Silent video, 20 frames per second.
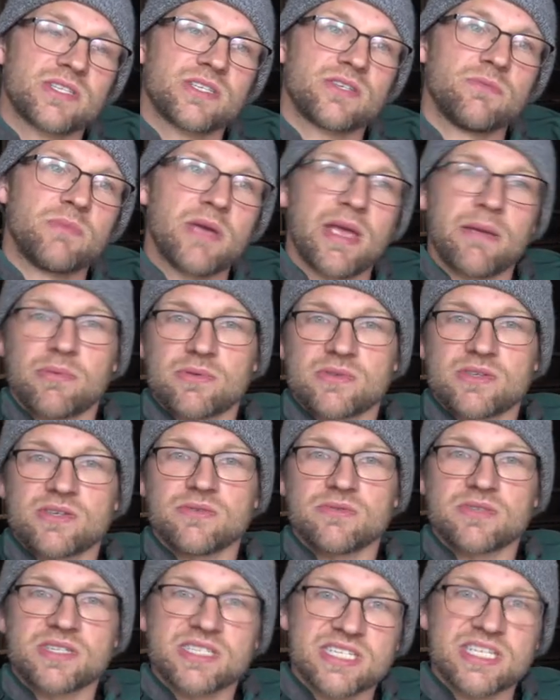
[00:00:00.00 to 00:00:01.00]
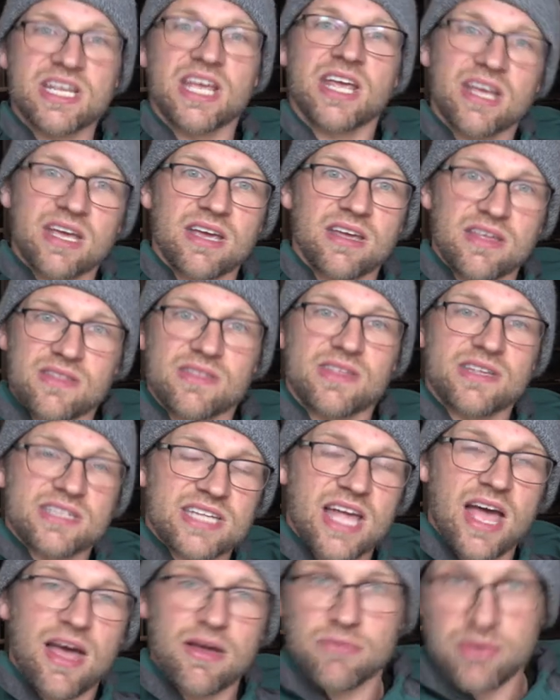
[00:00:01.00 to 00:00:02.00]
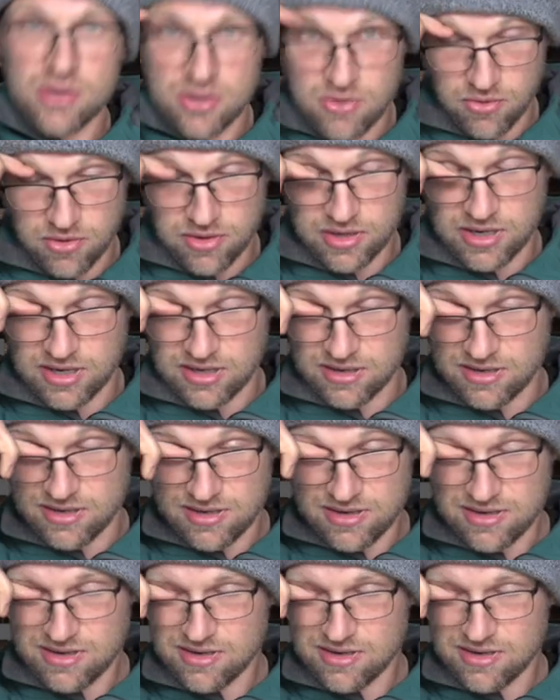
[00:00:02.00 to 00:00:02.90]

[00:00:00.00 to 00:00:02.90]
to be able to sync the sound recording